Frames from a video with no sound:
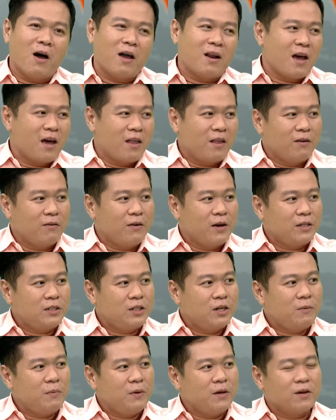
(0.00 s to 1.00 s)
another red
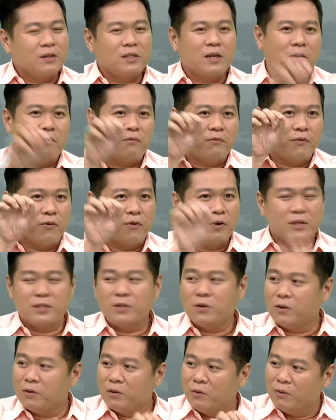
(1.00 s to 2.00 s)
shirt because I
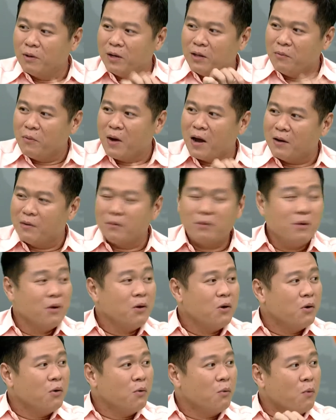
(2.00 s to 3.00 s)
focus on only
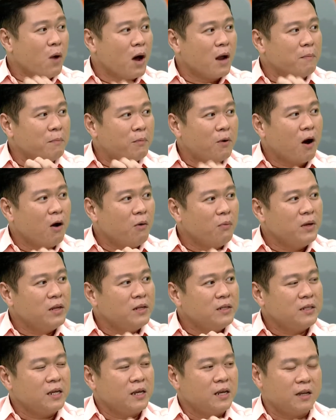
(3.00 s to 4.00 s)
one
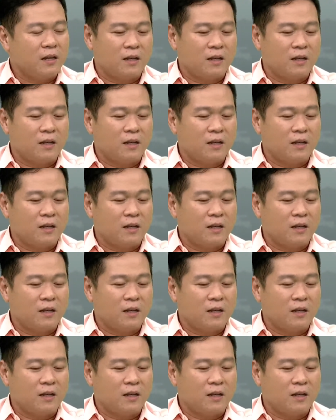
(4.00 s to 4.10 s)
province,